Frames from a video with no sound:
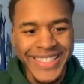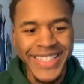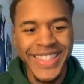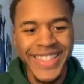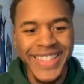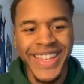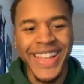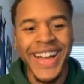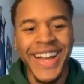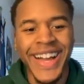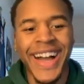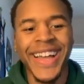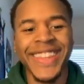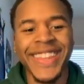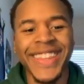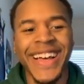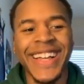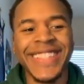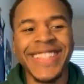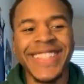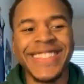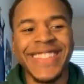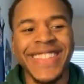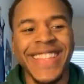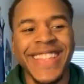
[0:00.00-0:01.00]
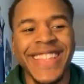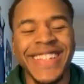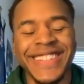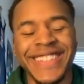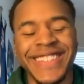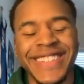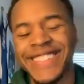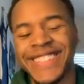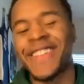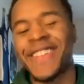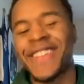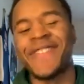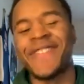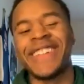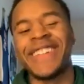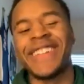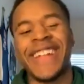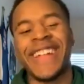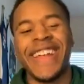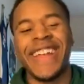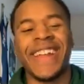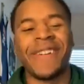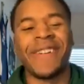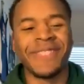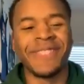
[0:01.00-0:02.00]
I see like highlights and like just stuff like
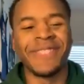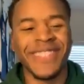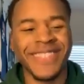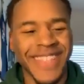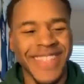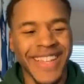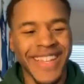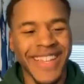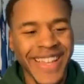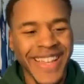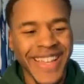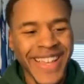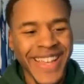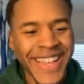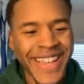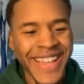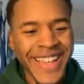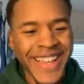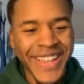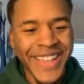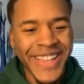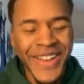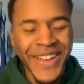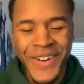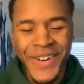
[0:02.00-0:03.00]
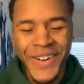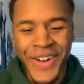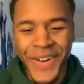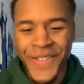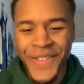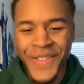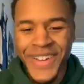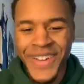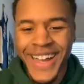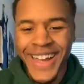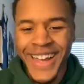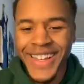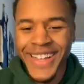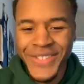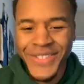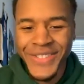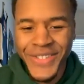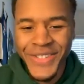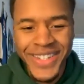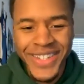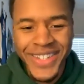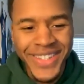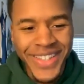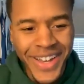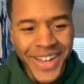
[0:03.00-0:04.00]
that. And I'm just like, yo, are we not
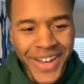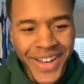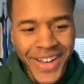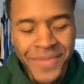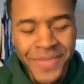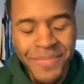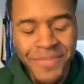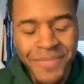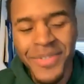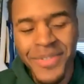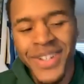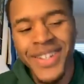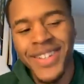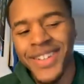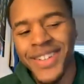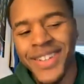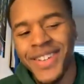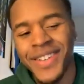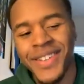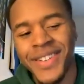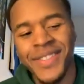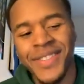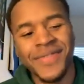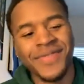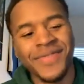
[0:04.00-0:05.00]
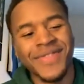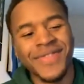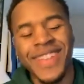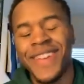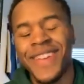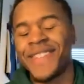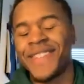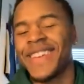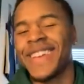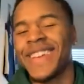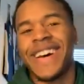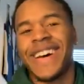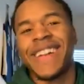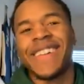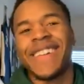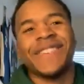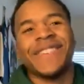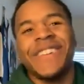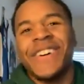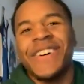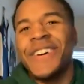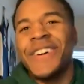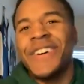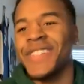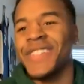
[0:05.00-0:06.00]
doing enough? But I mean, I
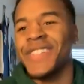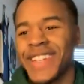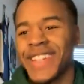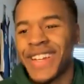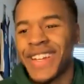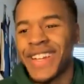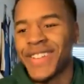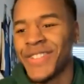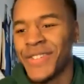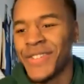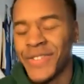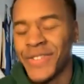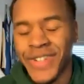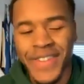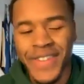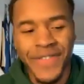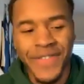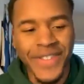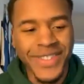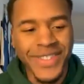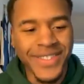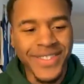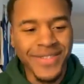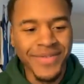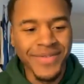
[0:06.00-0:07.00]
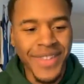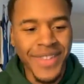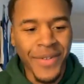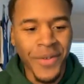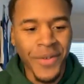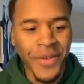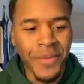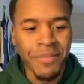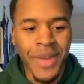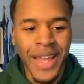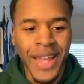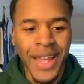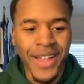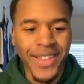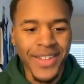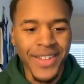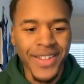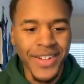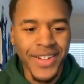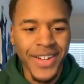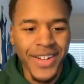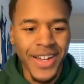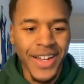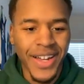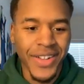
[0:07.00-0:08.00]
don't know. Like I don't know if it's that we're
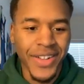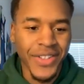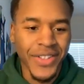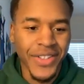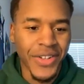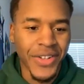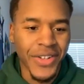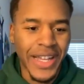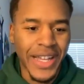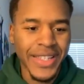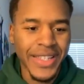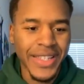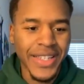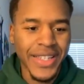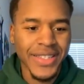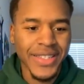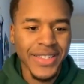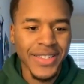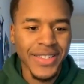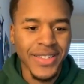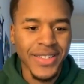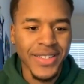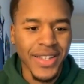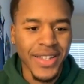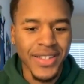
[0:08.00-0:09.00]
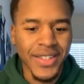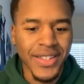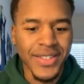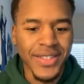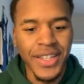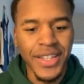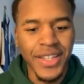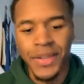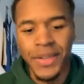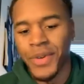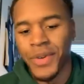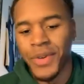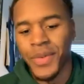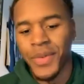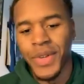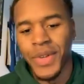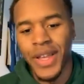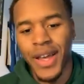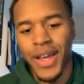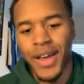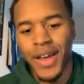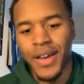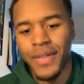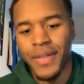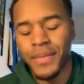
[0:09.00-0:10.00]
Baylor. I don't know. I think it's just like a stigma we
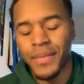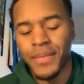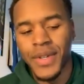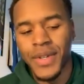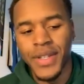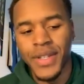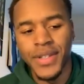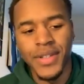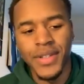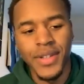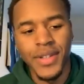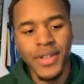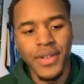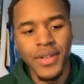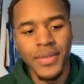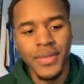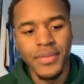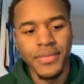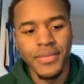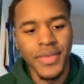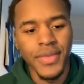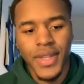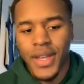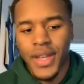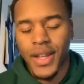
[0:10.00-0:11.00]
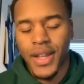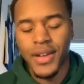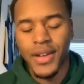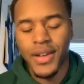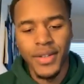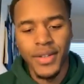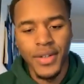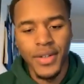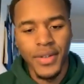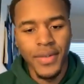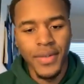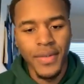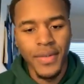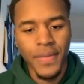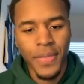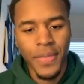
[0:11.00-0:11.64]
have. But yeah, I don't know.